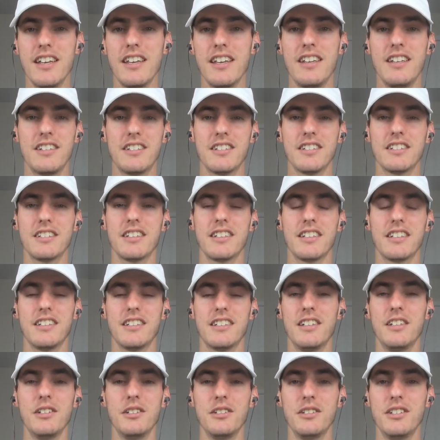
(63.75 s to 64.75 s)
He's just a
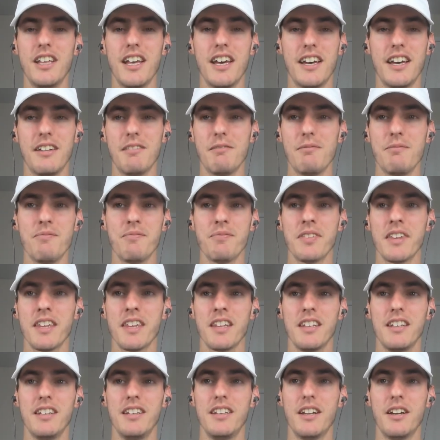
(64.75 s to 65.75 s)
dude that,
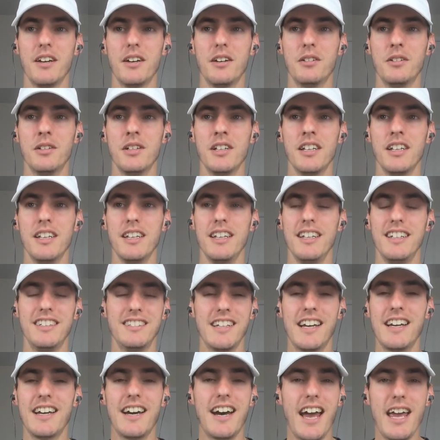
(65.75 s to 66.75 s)
he's
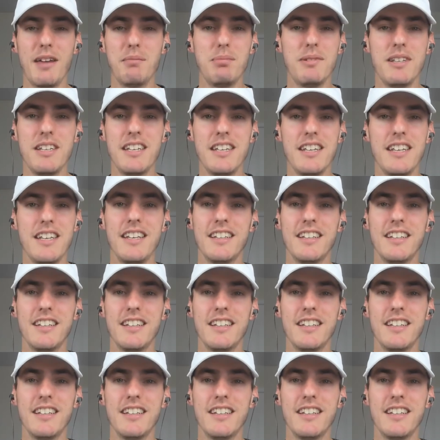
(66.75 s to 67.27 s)
not hypey.